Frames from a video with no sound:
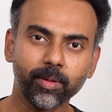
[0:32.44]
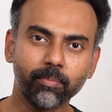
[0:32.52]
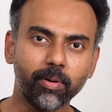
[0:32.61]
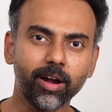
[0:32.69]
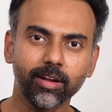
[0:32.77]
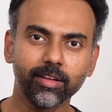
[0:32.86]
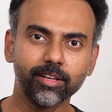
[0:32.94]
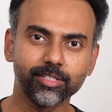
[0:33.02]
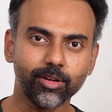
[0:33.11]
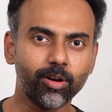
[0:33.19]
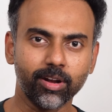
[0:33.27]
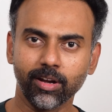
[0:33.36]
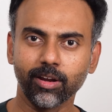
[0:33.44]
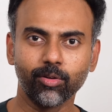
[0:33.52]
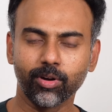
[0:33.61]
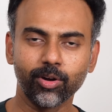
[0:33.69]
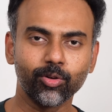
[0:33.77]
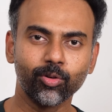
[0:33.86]
part is not under our
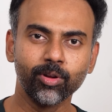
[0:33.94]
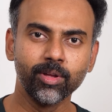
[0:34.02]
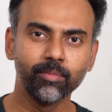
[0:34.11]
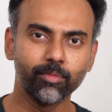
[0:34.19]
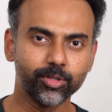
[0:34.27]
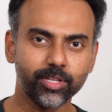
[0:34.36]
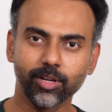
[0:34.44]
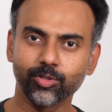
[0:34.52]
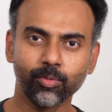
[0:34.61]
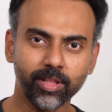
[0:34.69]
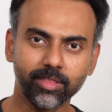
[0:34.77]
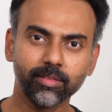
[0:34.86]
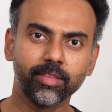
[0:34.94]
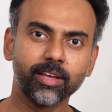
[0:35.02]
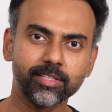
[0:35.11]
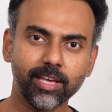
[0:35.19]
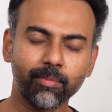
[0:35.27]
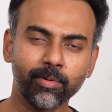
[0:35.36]
control, because there are so many
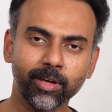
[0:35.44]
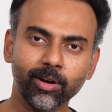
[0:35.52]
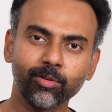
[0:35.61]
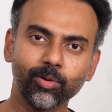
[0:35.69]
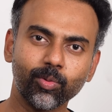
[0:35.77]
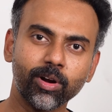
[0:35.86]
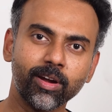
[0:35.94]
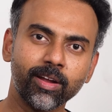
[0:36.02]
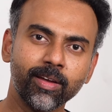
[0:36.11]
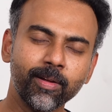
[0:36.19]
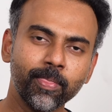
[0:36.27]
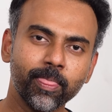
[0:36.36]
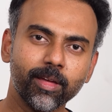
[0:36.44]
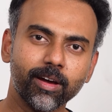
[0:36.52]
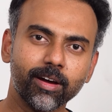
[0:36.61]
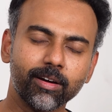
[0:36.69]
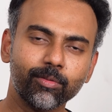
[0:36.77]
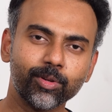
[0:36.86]
things happening around the world
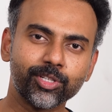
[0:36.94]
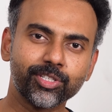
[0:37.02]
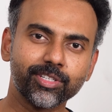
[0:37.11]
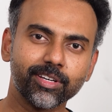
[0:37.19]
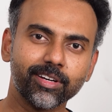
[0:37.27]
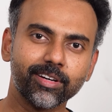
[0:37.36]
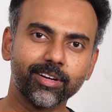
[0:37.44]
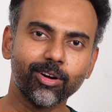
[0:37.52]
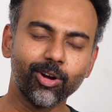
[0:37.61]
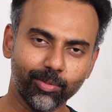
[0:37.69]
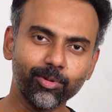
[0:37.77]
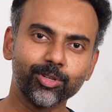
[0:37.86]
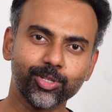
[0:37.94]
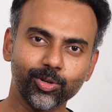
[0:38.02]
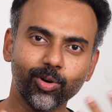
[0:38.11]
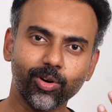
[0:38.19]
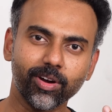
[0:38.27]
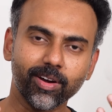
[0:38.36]
which contributes
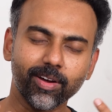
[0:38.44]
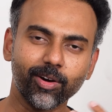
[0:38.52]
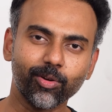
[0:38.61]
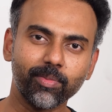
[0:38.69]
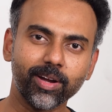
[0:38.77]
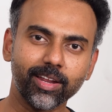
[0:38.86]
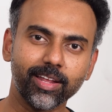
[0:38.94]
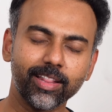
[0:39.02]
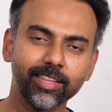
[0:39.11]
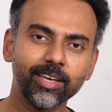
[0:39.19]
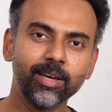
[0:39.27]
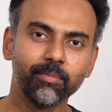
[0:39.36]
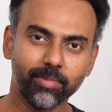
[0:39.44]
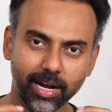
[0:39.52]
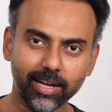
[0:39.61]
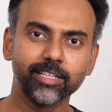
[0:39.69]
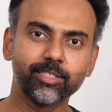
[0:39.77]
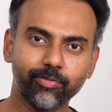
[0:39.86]
to our mental health. But
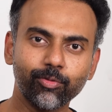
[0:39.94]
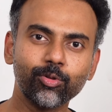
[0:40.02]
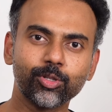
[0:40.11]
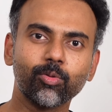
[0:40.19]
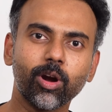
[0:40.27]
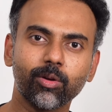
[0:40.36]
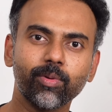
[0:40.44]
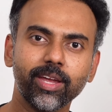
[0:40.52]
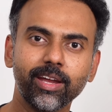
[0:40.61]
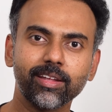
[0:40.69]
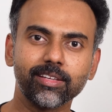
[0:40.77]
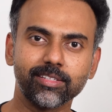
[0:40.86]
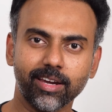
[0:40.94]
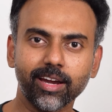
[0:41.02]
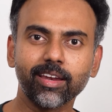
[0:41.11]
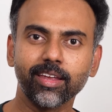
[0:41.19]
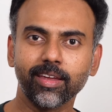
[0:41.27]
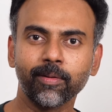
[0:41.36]
at least the foods what we eat is
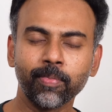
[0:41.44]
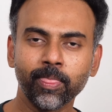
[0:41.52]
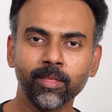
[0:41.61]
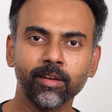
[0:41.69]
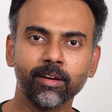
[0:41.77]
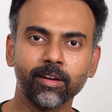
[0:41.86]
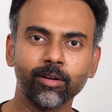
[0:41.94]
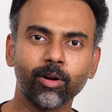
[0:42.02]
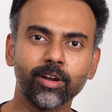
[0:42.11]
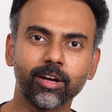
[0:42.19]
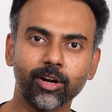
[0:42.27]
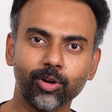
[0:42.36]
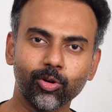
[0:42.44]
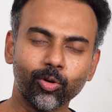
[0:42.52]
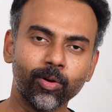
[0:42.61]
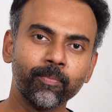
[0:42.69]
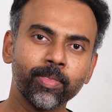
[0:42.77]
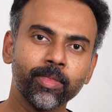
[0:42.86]
directly under control.